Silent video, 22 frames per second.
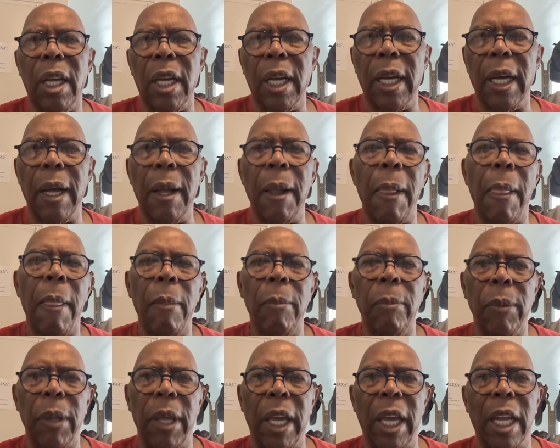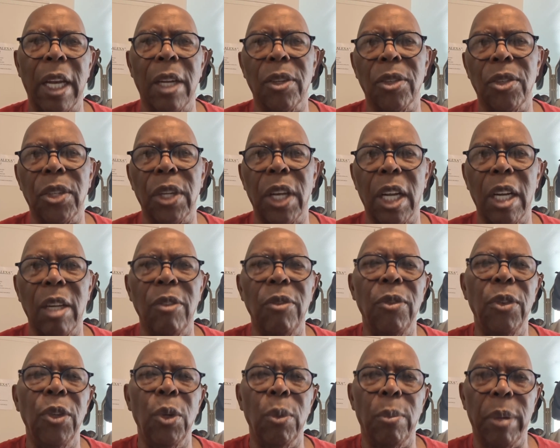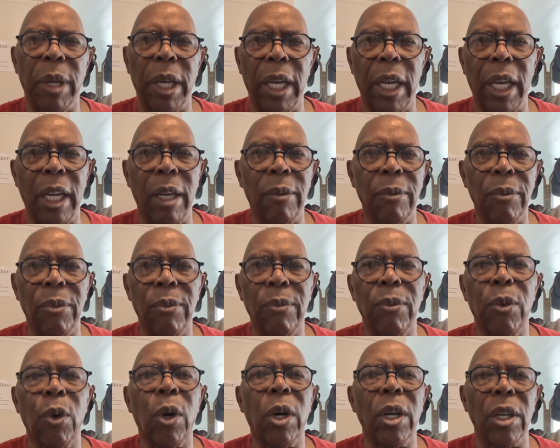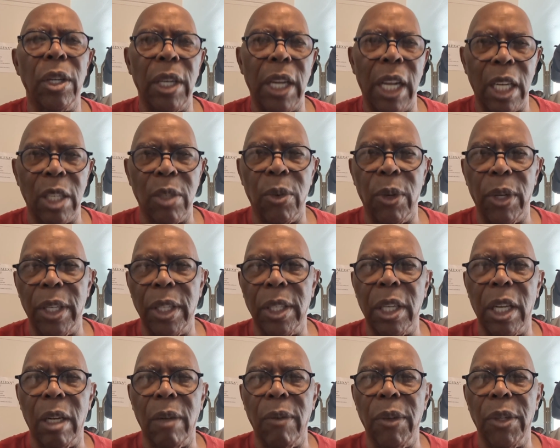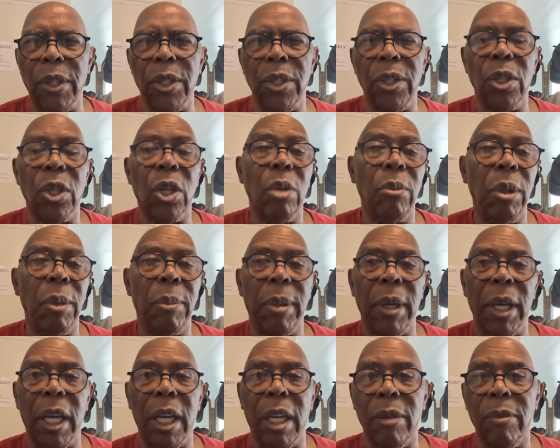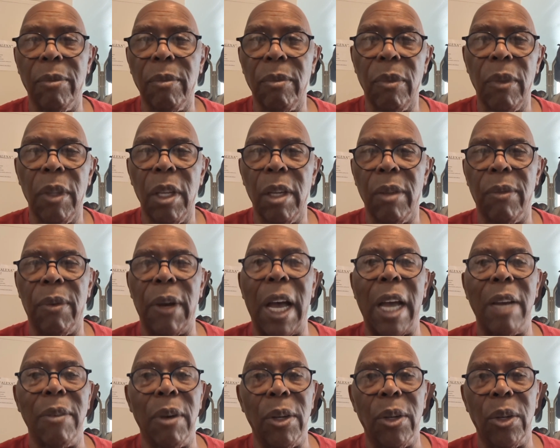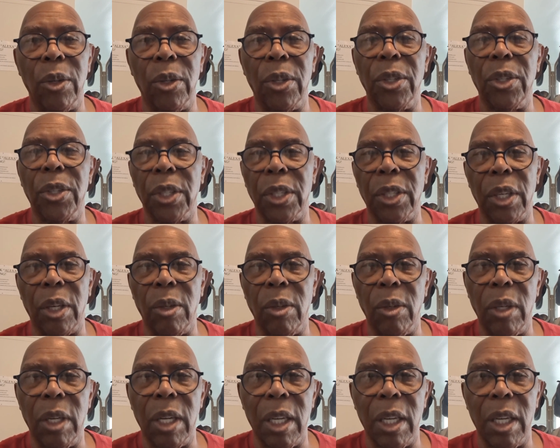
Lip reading: And instead of you paying $400 for the television, you're going to be paying $500 to $600.